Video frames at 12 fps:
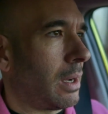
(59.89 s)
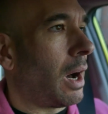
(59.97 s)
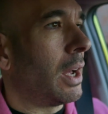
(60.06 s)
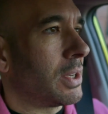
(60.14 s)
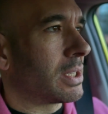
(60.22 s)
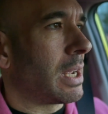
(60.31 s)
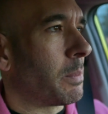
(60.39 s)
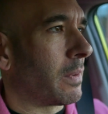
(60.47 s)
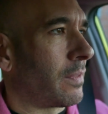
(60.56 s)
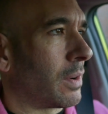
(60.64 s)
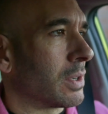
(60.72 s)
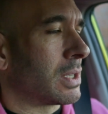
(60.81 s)
on December
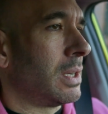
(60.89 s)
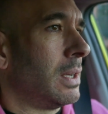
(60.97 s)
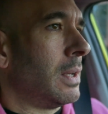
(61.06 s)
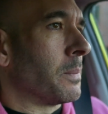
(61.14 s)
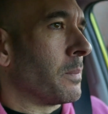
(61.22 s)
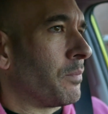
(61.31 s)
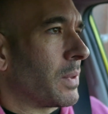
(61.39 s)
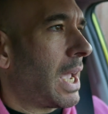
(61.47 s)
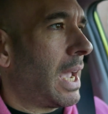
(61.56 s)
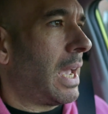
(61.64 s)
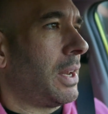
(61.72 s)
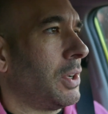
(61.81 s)
1st,
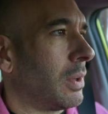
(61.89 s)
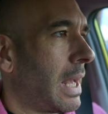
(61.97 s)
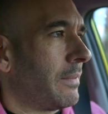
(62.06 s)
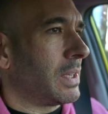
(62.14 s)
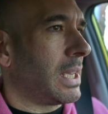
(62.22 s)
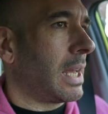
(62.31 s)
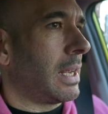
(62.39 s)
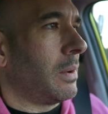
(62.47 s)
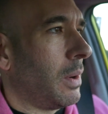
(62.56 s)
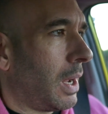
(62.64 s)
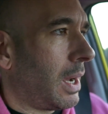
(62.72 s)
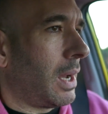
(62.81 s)
and you'll have to get it
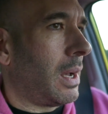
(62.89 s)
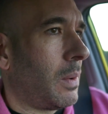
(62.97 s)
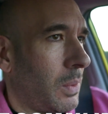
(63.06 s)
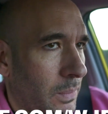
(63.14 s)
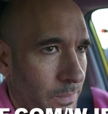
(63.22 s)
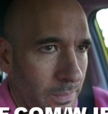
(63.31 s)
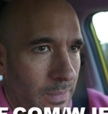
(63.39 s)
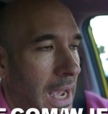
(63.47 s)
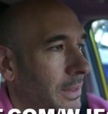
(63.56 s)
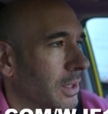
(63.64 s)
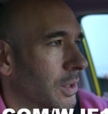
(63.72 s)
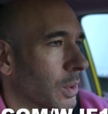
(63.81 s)
uh, at the